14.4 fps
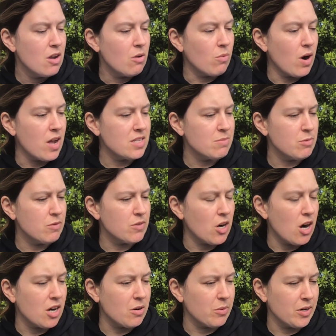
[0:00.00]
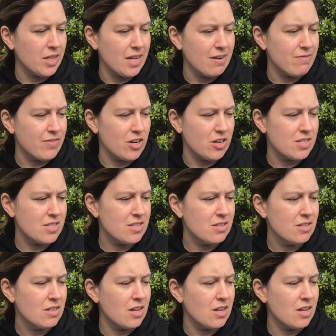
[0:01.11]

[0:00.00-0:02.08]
Roz moved awkwardly at first.